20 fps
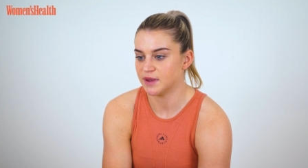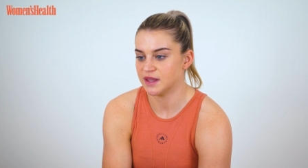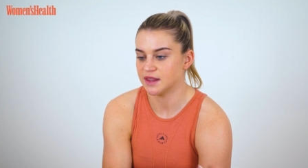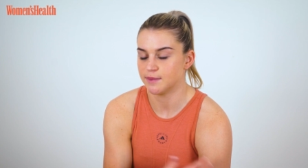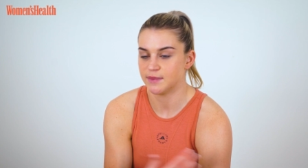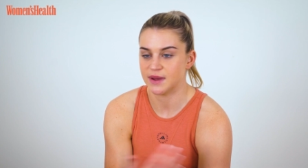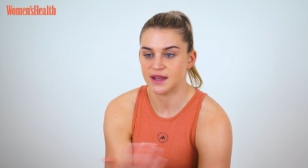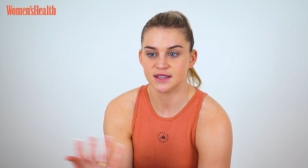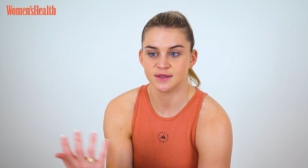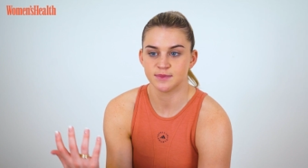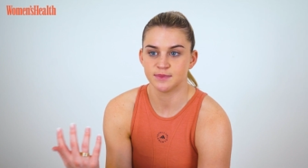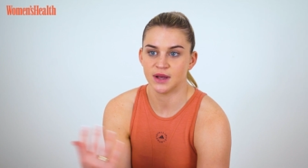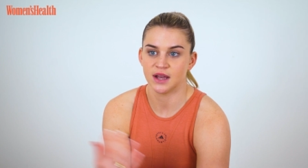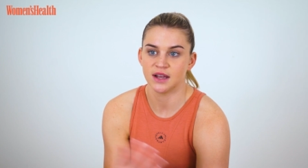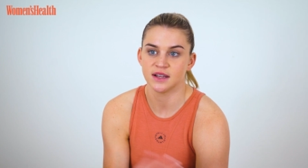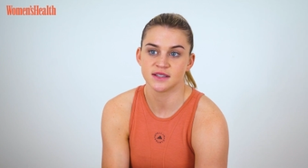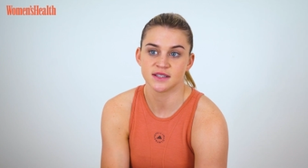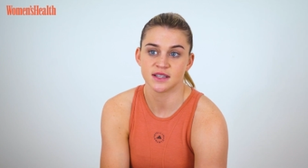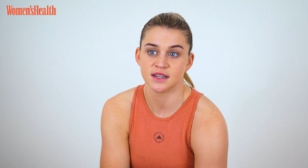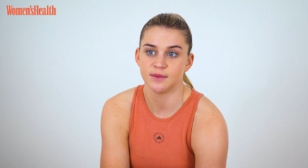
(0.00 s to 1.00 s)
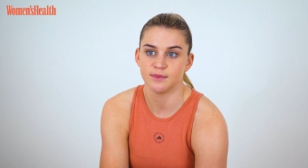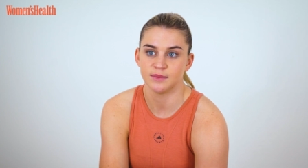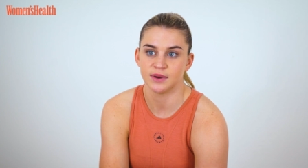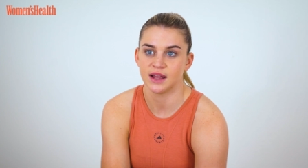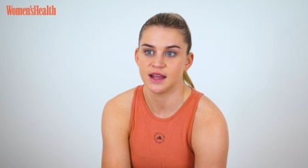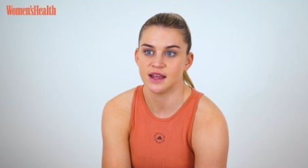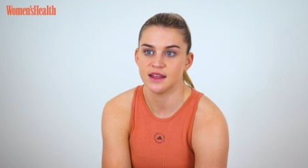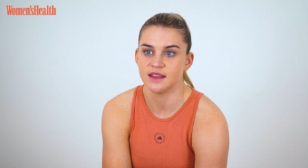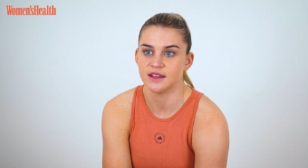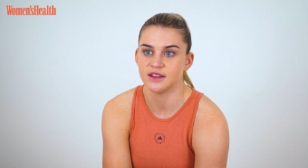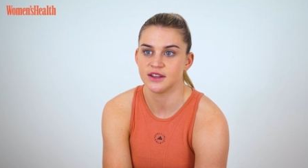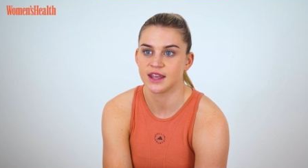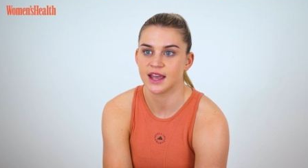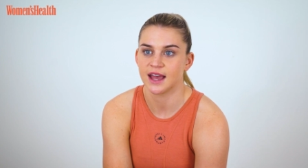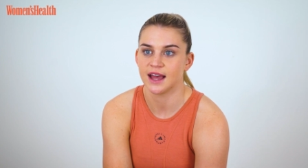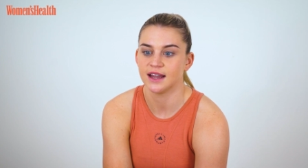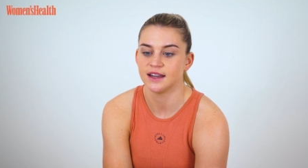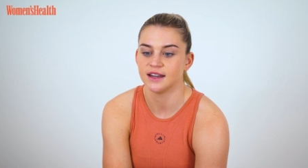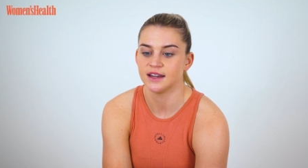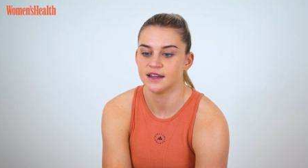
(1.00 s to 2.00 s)
to be the best person and player that you
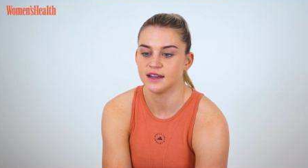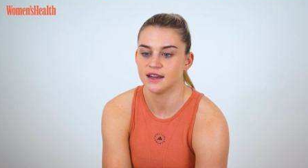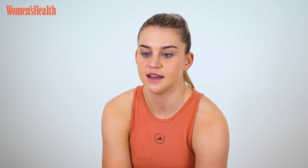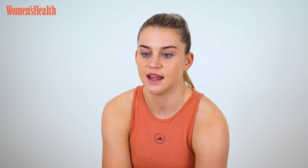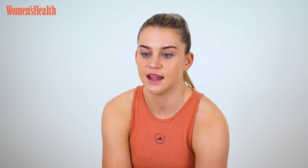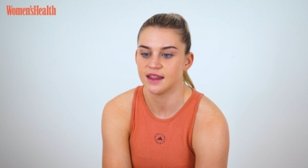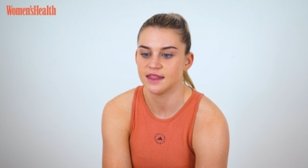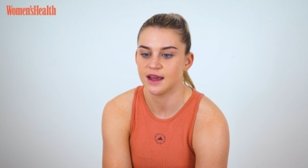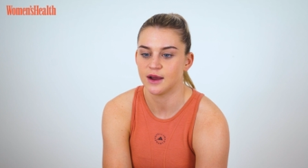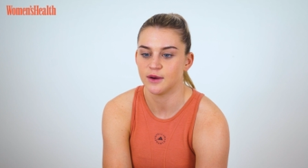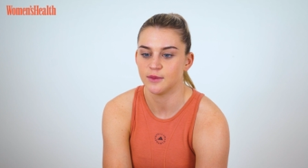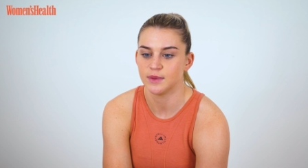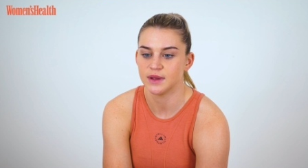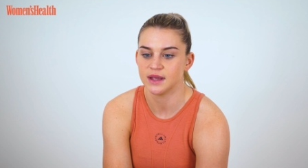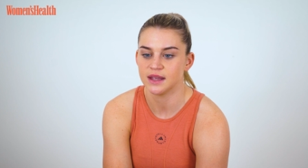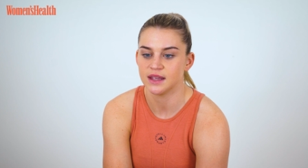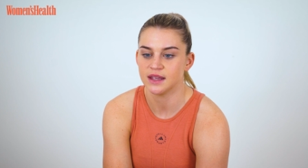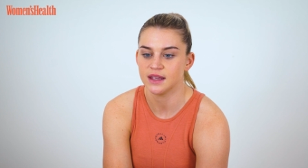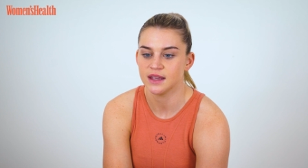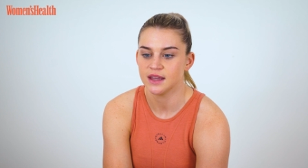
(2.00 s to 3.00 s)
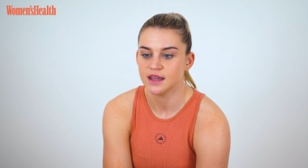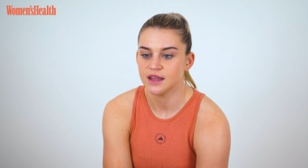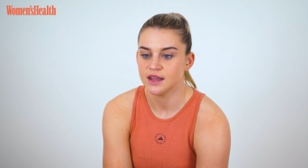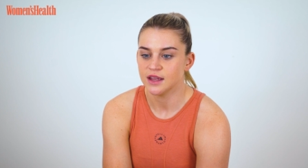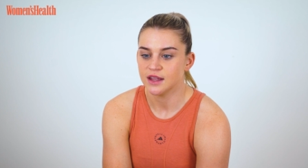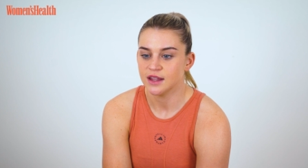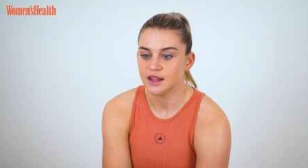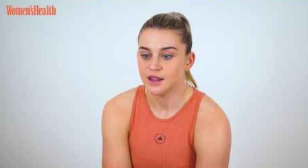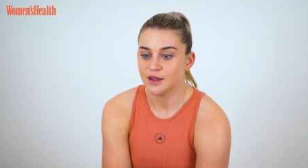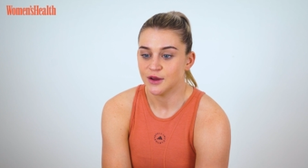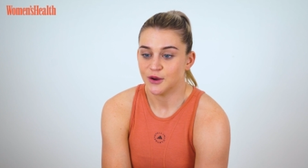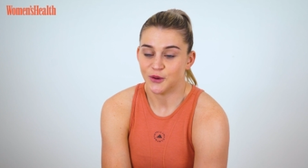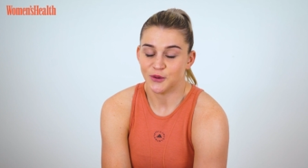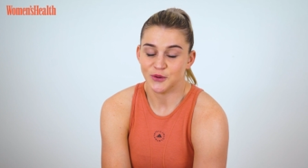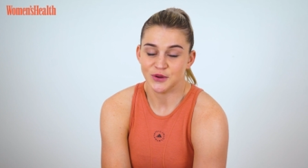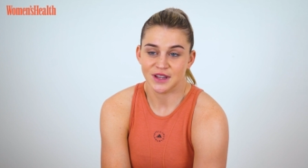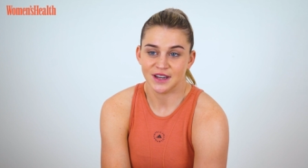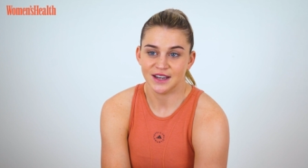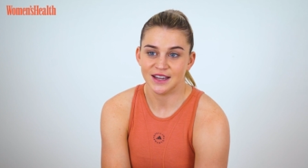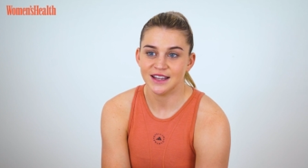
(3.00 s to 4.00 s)
can, and, and that'll be
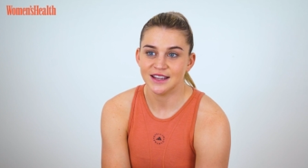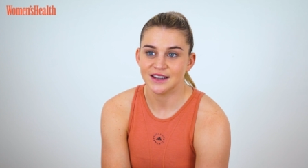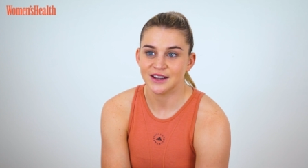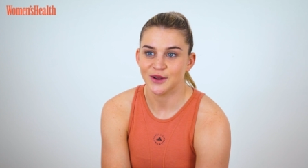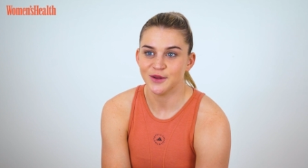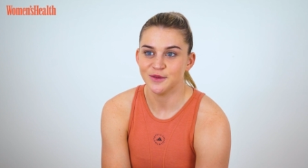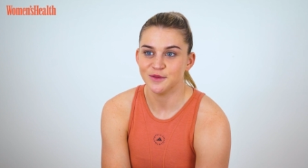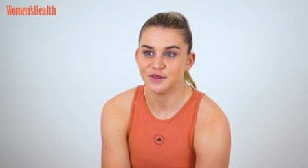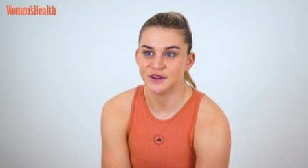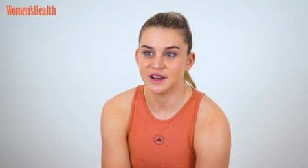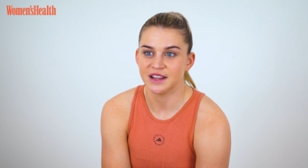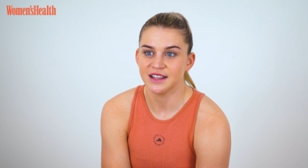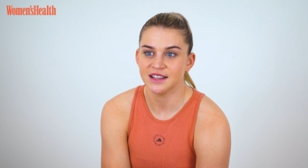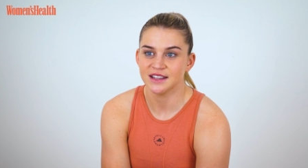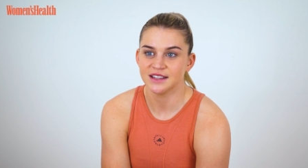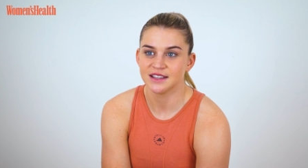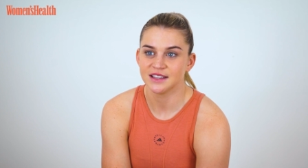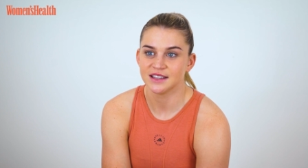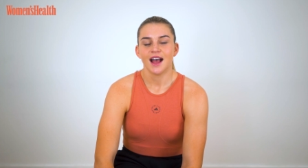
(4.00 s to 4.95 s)
all you need, hopefully.